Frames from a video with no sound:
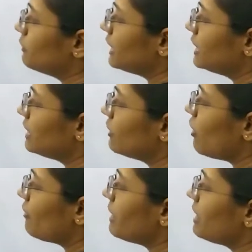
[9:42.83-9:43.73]
Putting the
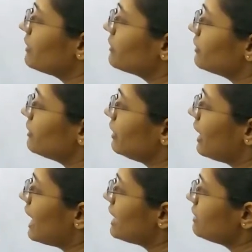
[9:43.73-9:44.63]
comma here
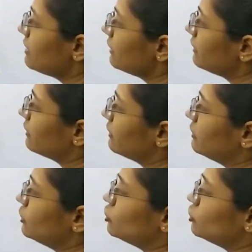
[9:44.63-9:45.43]
and here.